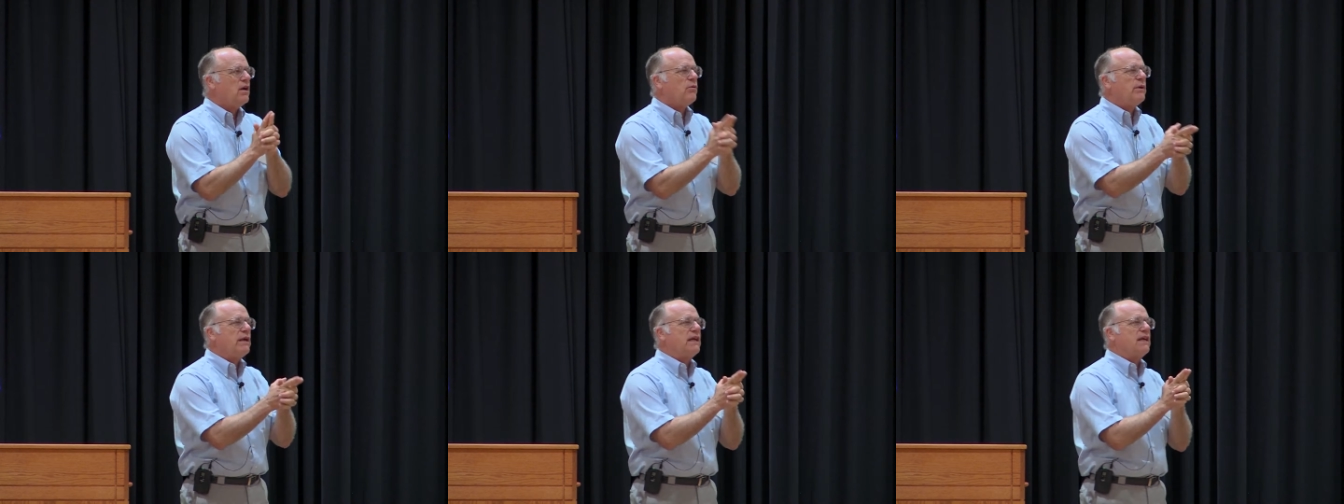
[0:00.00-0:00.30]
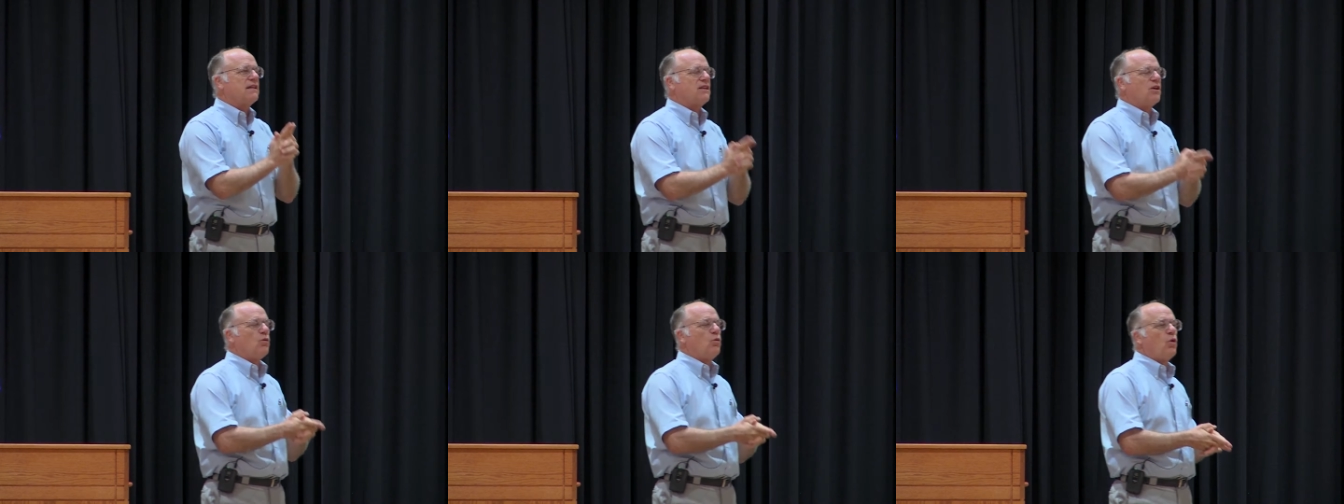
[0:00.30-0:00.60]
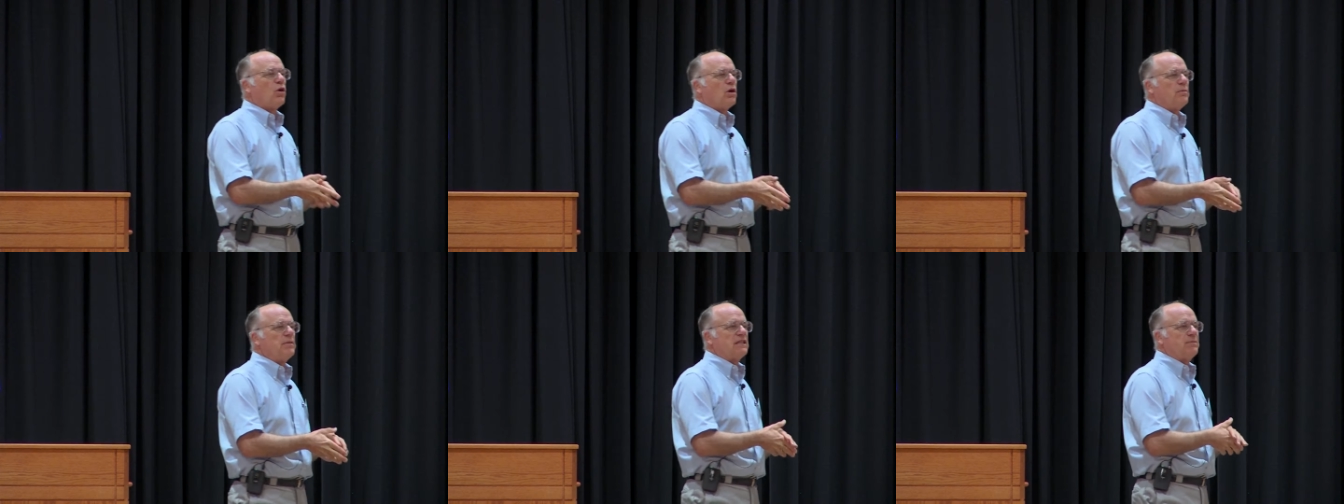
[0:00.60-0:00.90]
we get the
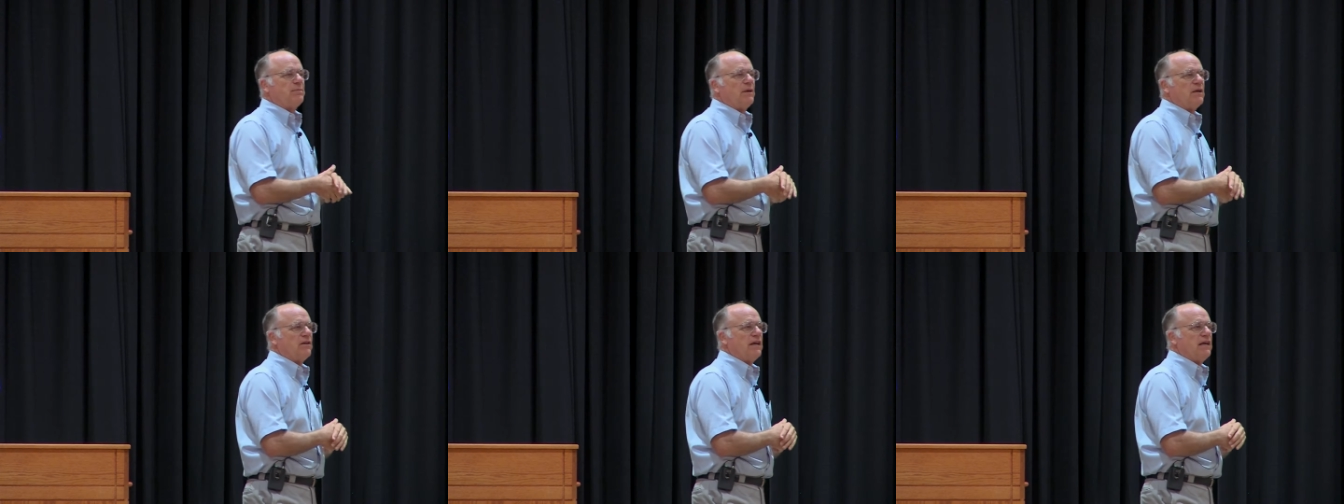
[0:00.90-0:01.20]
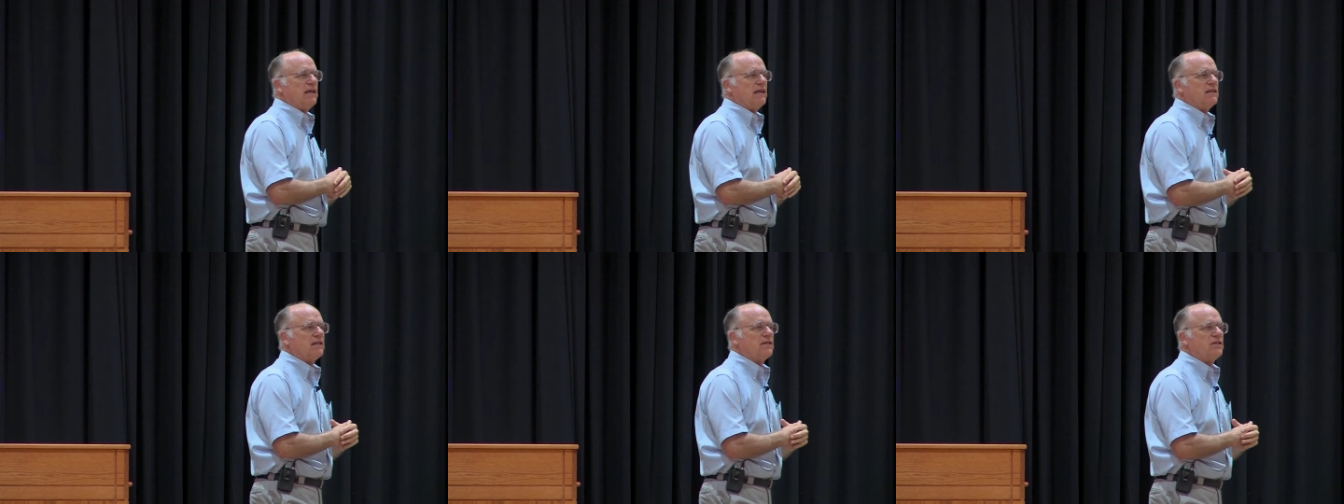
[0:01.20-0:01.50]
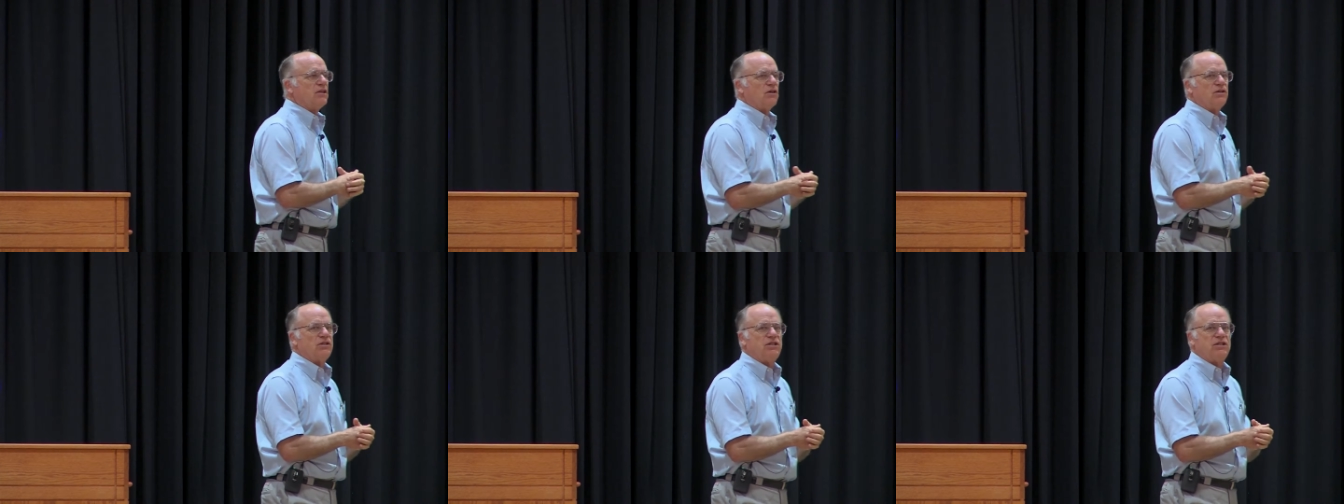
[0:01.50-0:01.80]
warmest period in the
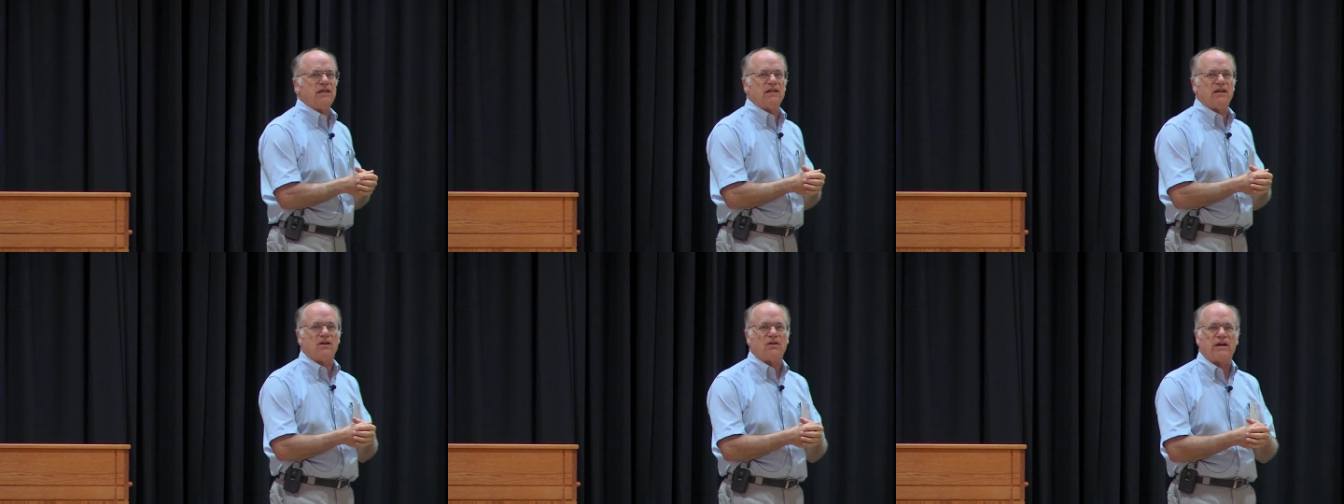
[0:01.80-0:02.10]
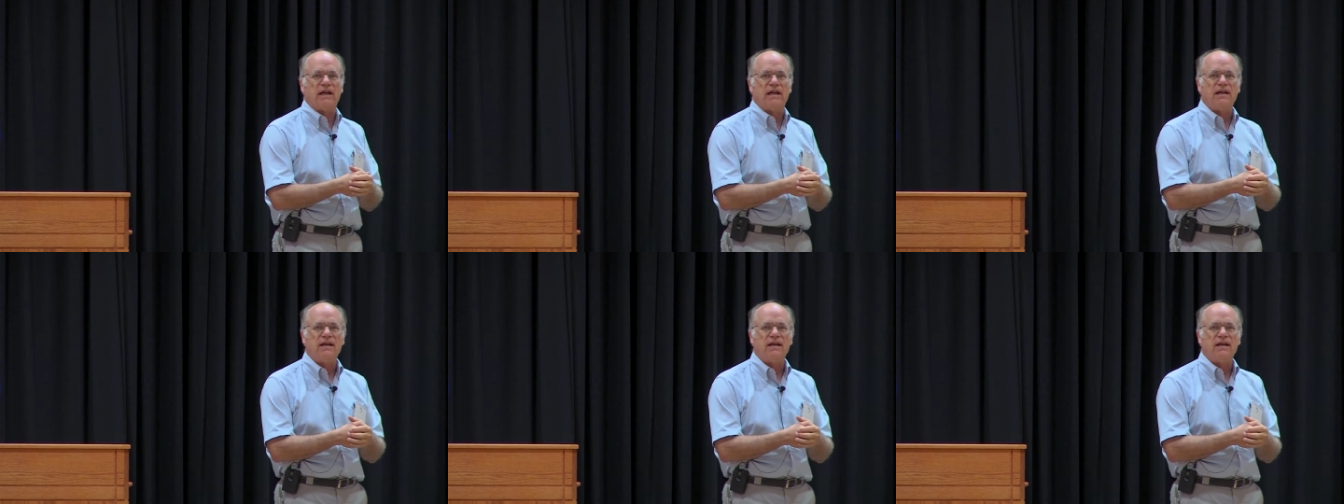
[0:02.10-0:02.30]
Tertiary.